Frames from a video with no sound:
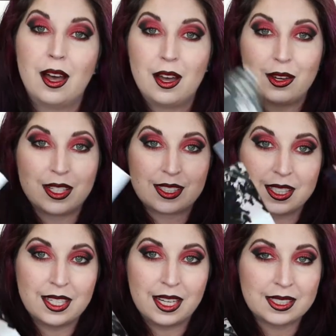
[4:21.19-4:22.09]
All right, so
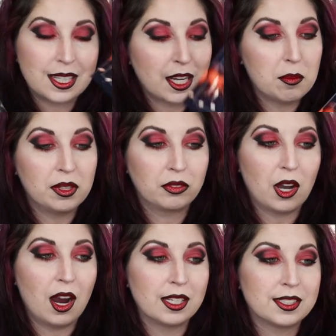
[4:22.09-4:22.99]
the next couple of
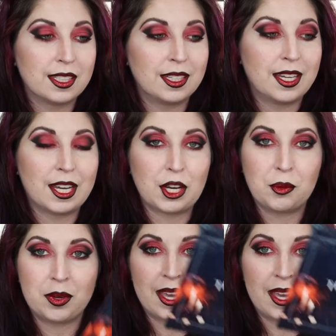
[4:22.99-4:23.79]
cards in here, we